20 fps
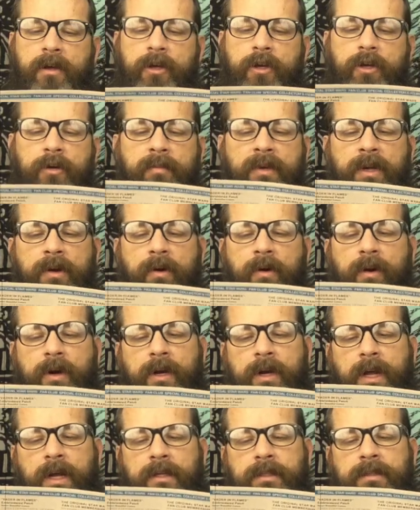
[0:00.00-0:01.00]
Kumi
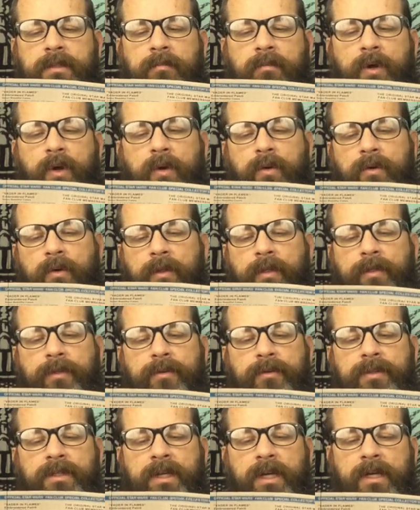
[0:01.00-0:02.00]
organized some local
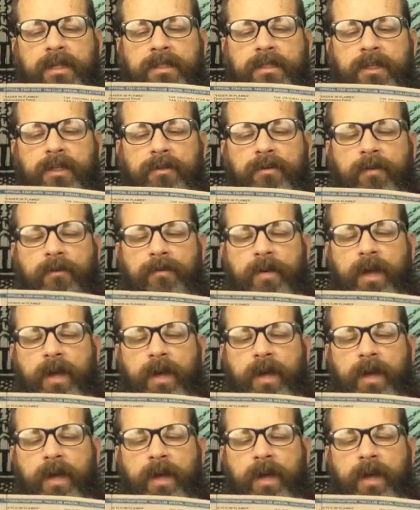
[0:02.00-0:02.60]
enthusiasts into a